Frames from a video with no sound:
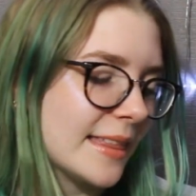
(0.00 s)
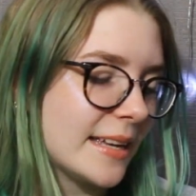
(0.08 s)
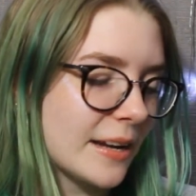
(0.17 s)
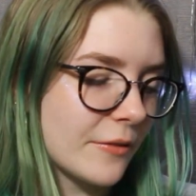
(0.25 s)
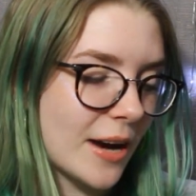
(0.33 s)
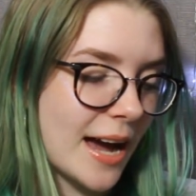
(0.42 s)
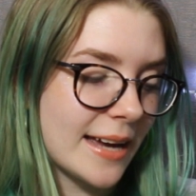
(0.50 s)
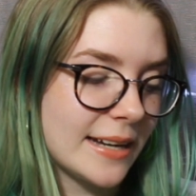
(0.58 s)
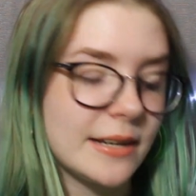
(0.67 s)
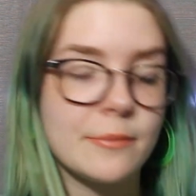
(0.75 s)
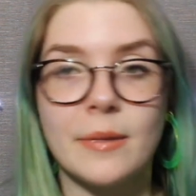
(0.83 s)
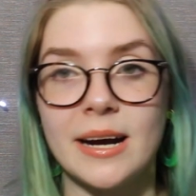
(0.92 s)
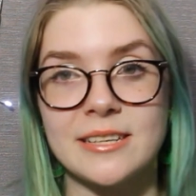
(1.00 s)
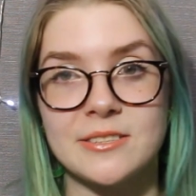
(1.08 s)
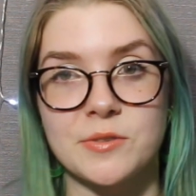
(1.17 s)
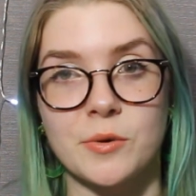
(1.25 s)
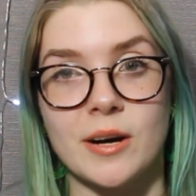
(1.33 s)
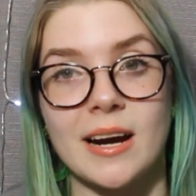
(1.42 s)
They never had it in my
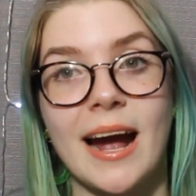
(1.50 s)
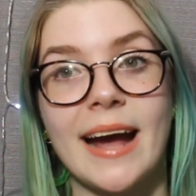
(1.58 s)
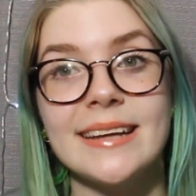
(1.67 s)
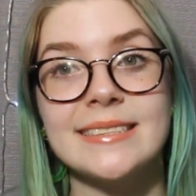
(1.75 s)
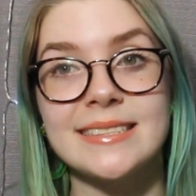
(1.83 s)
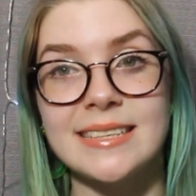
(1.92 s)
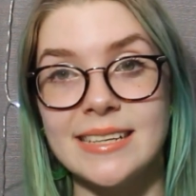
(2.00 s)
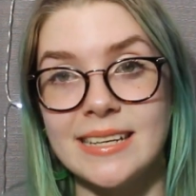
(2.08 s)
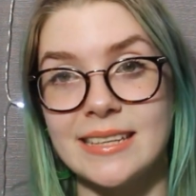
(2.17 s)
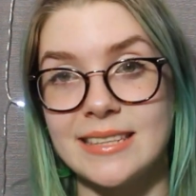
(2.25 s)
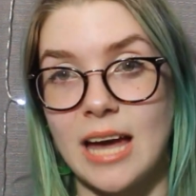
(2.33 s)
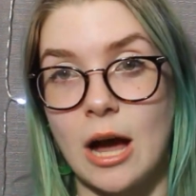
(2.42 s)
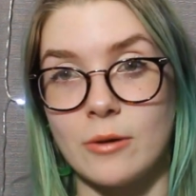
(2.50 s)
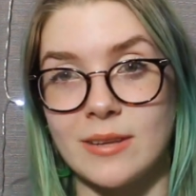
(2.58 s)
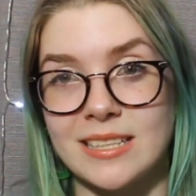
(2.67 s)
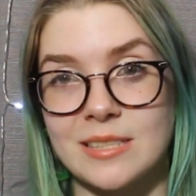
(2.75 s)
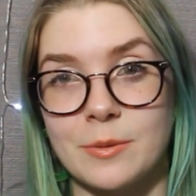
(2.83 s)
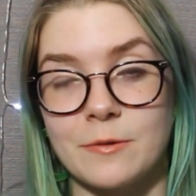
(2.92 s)
store. I had seen it at the
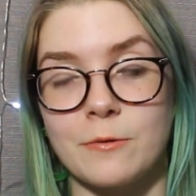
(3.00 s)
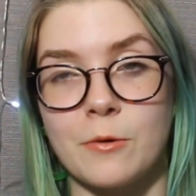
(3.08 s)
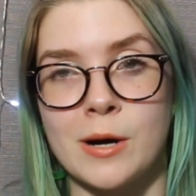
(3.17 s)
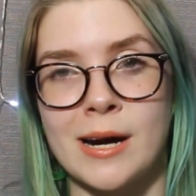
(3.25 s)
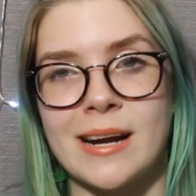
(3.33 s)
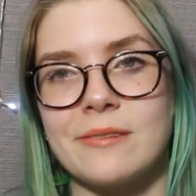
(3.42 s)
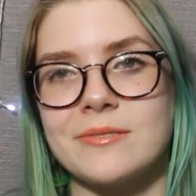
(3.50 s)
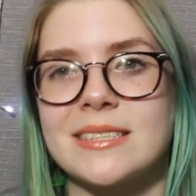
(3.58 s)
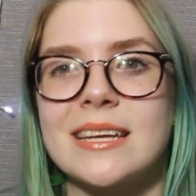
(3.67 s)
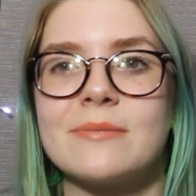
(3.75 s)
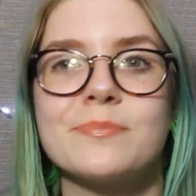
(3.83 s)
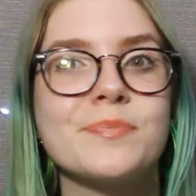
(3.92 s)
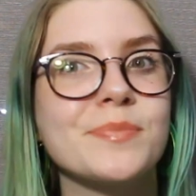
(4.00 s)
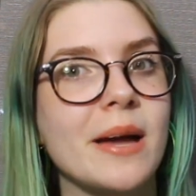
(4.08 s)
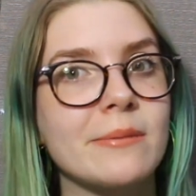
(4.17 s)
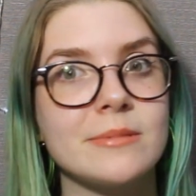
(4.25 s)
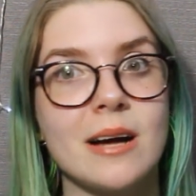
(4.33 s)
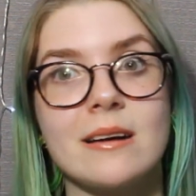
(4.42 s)
outlets before and I was like,
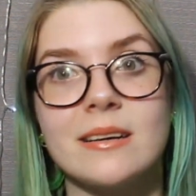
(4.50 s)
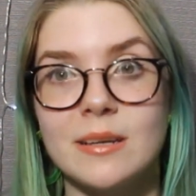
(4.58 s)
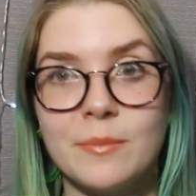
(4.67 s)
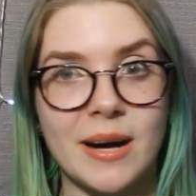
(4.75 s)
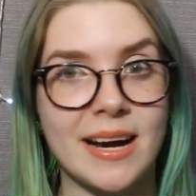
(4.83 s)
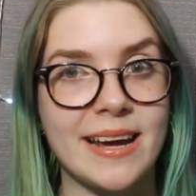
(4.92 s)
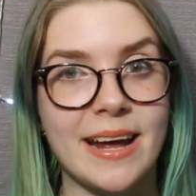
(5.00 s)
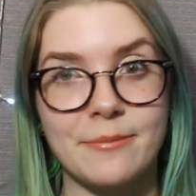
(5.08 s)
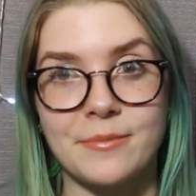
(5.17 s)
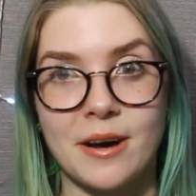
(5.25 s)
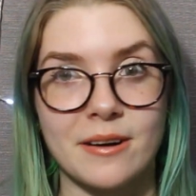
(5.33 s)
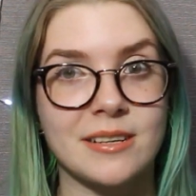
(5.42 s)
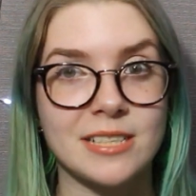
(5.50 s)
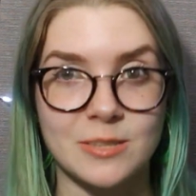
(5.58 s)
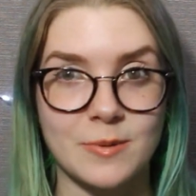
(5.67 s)
I'm not gonna buy it. I'm not gonna